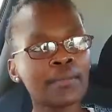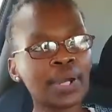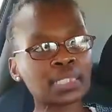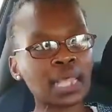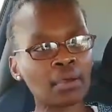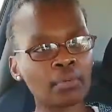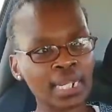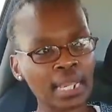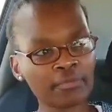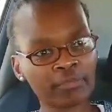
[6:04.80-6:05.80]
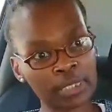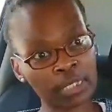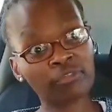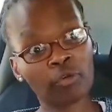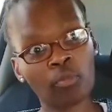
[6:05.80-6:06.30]
what I
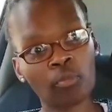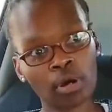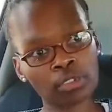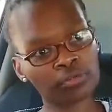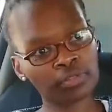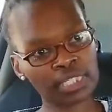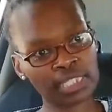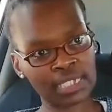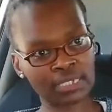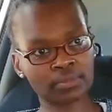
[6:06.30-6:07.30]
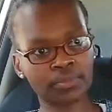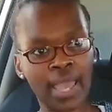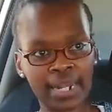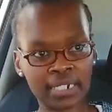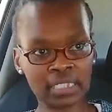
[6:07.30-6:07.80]
observe from most of the single
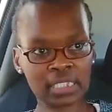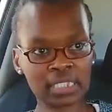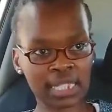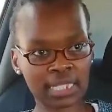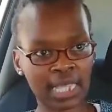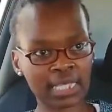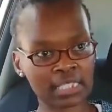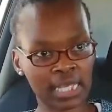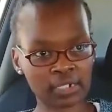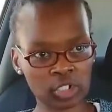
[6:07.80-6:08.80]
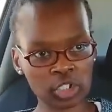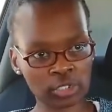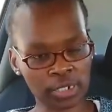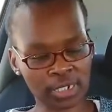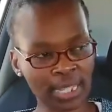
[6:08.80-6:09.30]
parents that has young
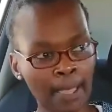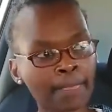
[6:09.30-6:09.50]
children,